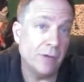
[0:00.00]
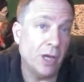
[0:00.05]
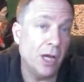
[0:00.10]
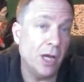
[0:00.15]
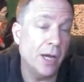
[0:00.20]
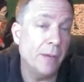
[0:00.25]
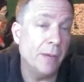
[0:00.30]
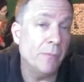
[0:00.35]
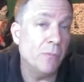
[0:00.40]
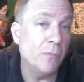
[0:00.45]

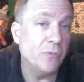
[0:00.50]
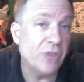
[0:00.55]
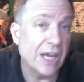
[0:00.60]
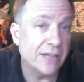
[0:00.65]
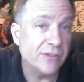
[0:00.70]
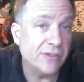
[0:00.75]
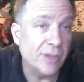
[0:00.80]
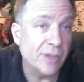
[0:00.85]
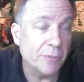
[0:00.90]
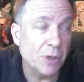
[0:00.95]
um,
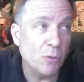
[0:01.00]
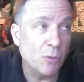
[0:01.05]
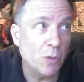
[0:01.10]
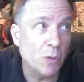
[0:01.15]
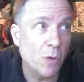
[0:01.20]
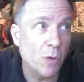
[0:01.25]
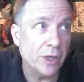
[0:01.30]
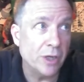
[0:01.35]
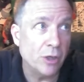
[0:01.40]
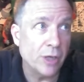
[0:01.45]
that's something we
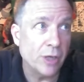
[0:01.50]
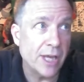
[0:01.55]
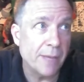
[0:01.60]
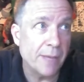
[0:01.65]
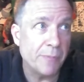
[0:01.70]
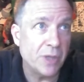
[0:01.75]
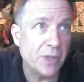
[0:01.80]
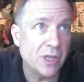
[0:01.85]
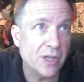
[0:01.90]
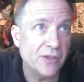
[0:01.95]
want to look at
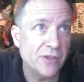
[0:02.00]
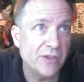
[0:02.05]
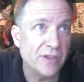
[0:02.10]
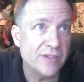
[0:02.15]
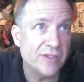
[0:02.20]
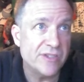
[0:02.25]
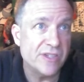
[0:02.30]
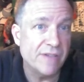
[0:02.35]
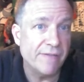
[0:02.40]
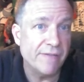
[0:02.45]
because in the
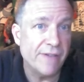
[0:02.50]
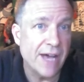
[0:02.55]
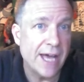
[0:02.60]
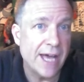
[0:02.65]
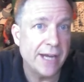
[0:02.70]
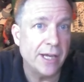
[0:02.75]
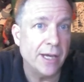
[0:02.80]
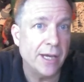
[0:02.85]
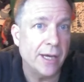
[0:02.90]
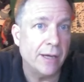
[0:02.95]

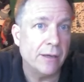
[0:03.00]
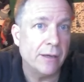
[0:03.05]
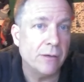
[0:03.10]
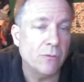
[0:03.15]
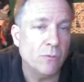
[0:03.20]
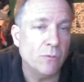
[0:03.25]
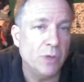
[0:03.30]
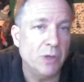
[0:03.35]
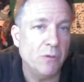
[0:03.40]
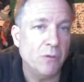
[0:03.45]
savannah,
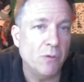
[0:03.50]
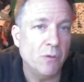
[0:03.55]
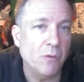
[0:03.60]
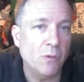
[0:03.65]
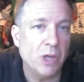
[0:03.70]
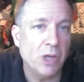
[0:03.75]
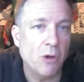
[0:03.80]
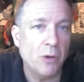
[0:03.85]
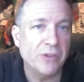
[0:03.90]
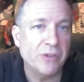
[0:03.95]
we
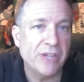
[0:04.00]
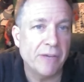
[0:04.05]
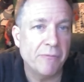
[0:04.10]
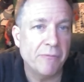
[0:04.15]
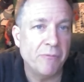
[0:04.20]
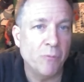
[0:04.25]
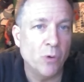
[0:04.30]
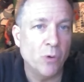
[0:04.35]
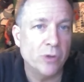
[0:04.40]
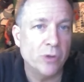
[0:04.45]
we always have
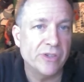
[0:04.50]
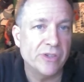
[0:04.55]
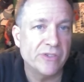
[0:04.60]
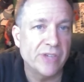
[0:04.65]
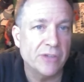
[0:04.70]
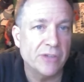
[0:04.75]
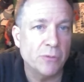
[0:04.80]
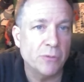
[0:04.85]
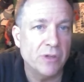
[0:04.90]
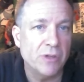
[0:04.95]
more
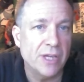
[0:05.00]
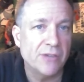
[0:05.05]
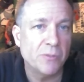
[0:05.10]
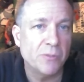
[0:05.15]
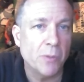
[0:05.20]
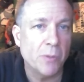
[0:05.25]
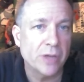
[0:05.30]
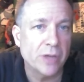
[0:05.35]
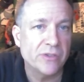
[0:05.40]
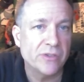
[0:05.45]
success with nest
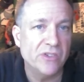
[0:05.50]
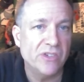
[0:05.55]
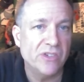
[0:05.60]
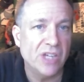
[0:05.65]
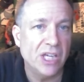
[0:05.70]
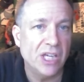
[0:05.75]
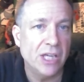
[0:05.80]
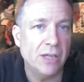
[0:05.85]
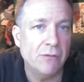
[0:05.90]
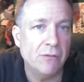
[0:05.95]
boxes
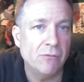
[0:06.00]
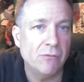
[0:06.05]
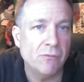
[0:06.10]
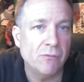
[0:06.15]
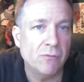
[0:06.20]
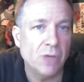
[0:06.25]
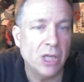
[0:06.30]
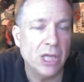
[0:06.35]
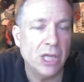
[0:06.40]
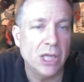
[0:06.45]
in
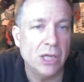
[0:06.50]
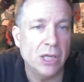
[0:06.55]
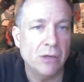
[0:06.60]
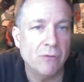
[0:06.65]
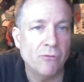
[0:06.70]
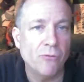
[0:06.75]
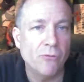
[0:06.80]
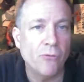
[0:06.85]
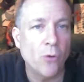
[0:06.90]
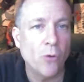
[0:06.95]

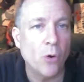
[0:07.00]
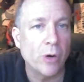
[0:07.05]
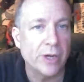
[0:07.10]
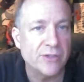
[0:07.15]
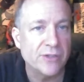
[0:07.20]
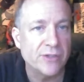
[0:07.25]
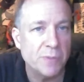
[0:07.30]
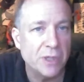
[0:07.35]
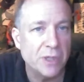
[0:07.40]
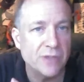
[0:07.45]
in
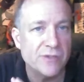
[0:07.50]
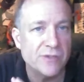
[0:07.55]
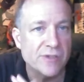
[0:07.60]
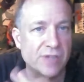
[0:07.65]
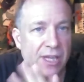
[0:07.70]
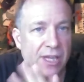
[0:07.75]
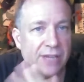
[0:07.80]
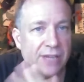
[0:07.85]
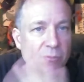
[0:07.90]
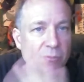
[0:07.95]
forests because there's
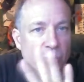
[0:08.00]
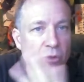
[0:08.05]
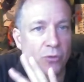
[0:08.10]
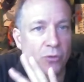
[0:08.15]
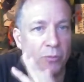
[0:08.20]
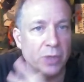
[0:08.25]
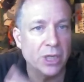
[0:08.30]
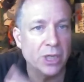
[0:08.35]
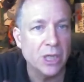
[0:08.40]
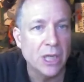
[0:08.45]
less
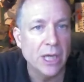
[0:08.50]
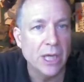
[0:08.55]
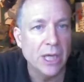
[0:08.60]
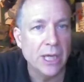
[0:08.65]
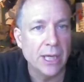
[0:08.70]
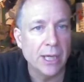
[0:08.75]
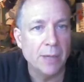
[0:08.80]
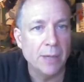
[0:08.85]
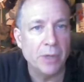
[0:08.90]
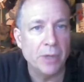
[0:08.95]
movement.
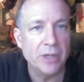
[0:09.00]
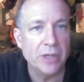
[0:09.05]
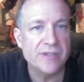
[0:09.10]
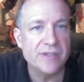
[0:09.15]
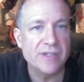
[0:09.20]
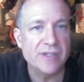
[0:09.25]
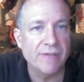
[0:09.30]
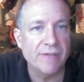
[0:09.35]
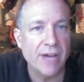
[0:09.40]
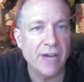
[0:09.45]
But in the
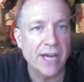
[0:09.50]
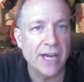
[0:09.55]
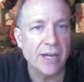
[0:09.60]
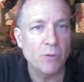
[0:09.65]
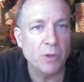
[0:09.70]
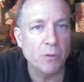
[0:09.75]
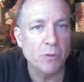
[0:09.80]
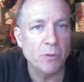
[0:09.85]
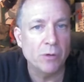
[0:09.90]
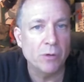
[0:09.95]
savannah,
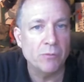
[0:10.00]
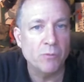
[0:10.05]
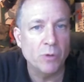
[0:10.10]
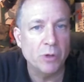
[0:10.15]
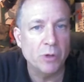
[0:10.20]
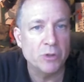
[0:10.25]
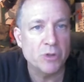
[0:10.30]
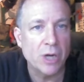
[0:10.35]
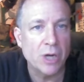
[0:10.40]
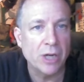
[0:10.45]
we were we
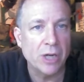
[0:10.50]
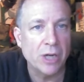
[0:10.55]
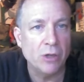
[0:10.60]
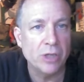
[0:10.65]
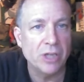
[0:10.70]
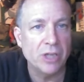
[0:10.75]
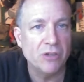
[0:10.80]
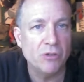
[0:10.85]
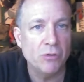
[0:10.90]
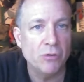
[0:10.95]
were trying to
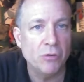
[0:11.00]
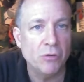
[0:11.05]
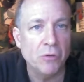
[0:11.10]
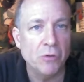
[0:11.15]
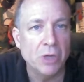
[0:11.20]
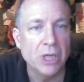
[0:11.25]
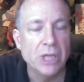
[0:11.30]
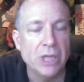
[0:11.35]
look into